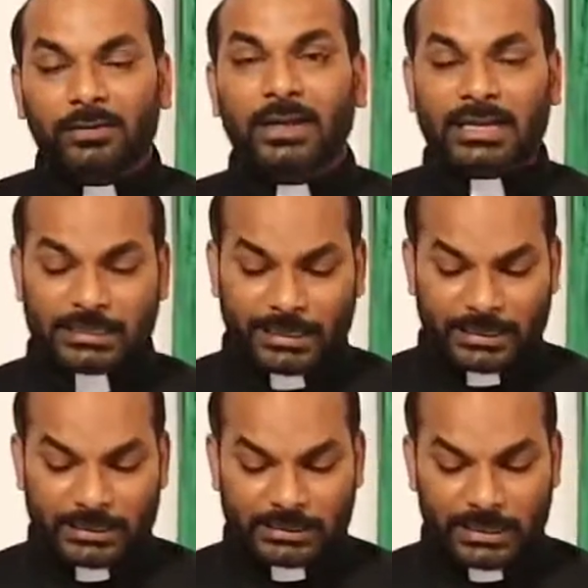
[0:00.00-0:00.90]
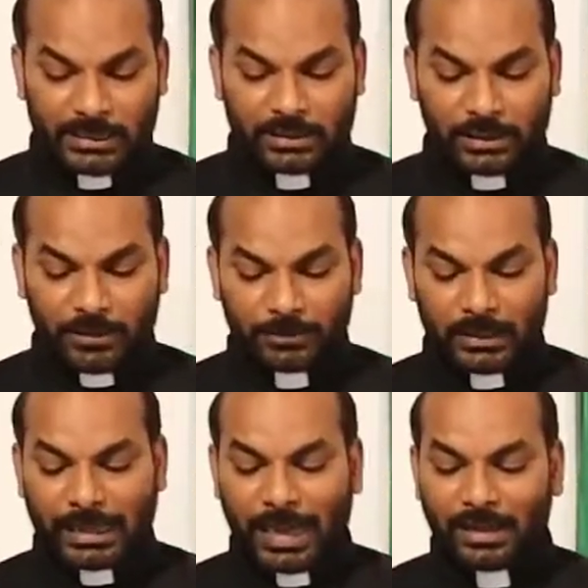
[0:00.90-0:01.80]
The recent incident of
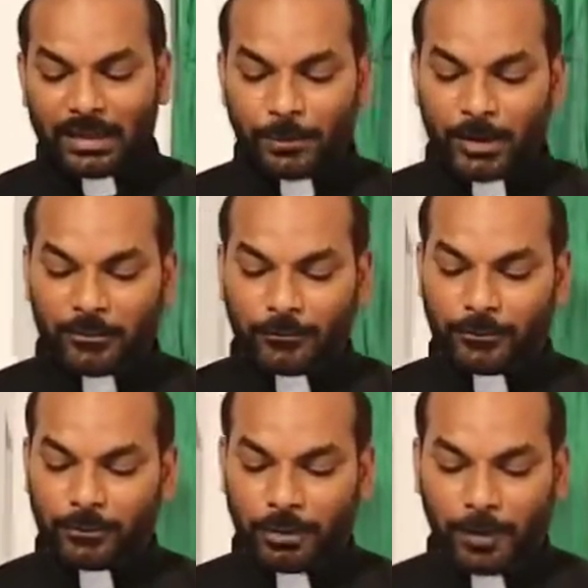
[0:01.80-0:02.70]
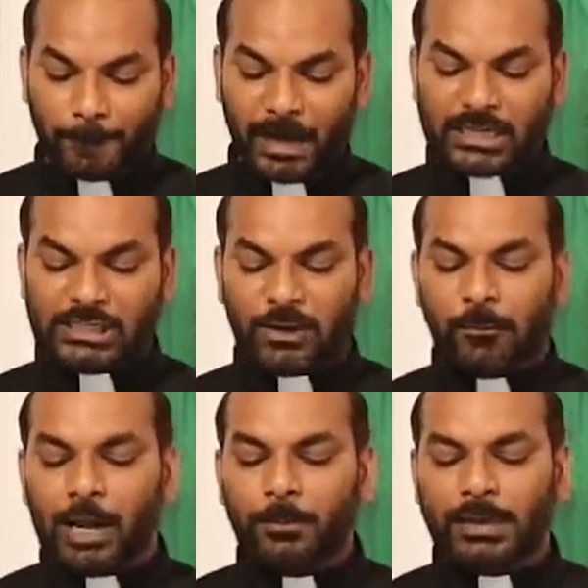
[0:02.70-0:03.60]
the gang rape of Manisha
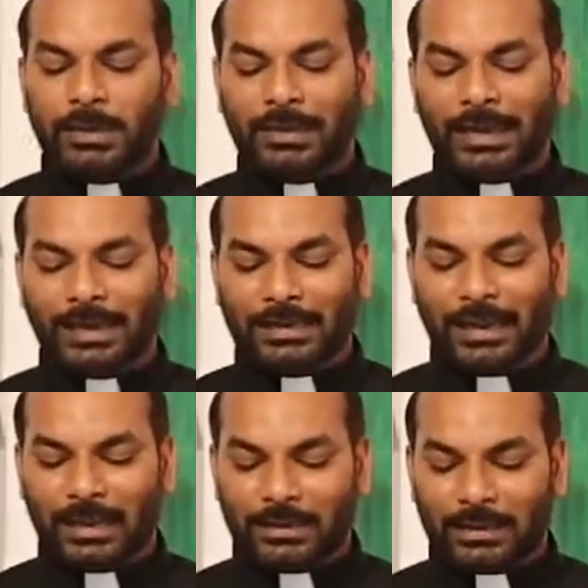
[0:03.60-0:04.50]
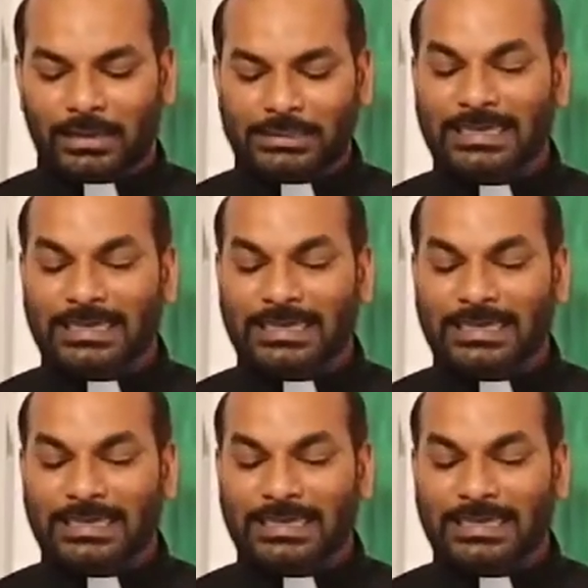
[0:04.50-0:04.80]
Valmiki at Hathras